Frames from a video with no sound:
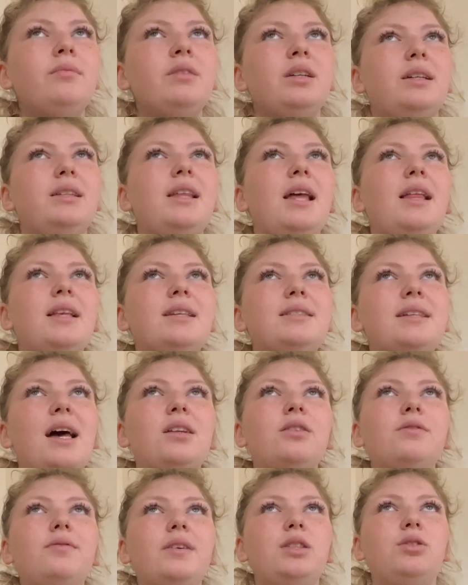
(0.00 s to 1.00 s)
And then the
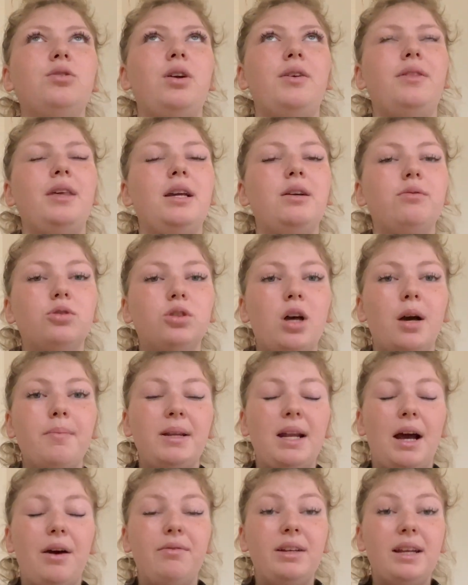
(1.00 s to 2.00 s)
saddle fitter, I think, was coming out the